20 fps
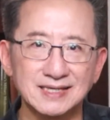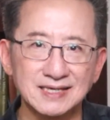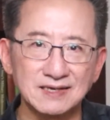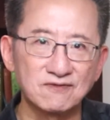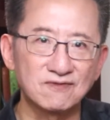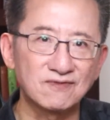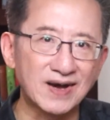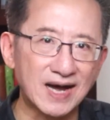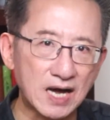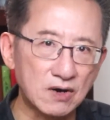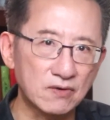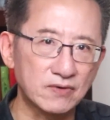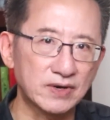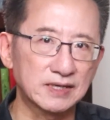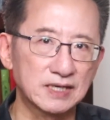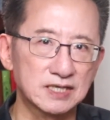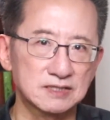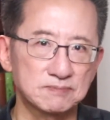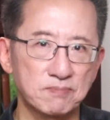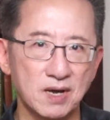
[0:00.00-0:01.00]

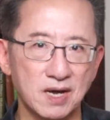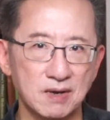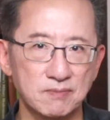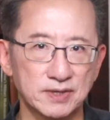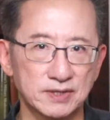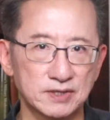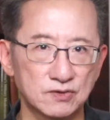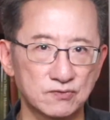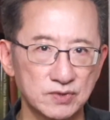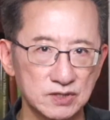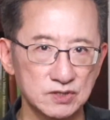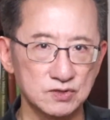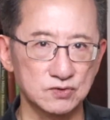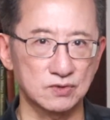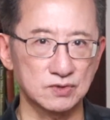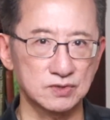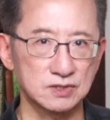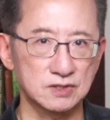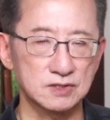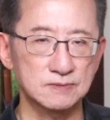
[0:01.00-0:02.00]
devouring its public
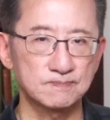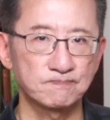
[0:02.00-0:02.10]
resources.